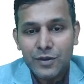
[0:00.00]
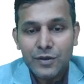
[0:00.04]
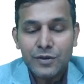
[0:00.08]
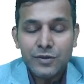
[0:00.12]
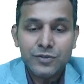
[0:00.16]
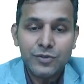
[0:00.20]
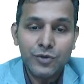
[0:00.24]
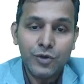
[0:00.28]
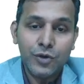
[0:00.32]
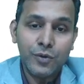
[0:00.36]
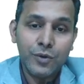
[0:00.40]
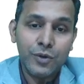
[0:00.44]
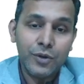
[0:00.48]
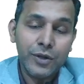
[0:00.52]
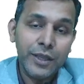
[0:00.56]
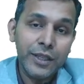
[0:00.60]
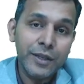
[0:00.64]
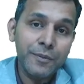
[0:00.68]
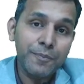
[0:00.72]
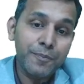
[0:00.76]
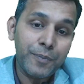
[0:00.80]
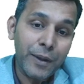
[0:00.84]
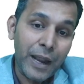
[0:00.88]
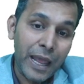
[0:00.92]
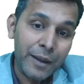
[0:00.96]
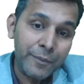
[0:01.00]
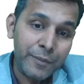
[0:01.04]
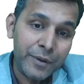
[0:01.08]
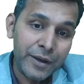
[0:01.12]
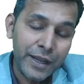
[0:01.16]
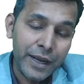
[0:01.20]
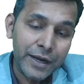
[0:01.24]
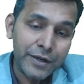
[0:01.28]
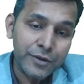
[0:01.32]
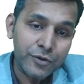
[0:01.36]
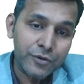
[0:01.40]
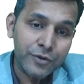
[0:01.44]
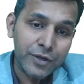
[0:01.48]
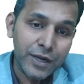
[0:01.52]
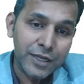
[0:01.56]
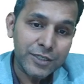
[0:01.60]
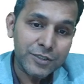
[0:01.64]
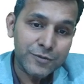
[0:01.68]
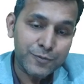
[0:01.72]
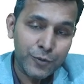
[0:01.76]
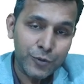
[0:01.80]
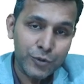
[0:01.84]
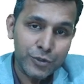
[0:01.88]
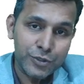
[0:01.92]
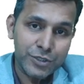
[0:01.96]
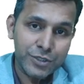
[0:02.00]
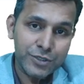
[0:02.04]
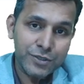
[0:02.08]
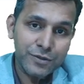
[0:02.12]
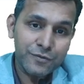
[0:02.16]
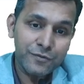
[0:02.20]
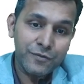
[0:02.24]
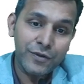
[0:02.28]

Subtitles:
So in primary active transport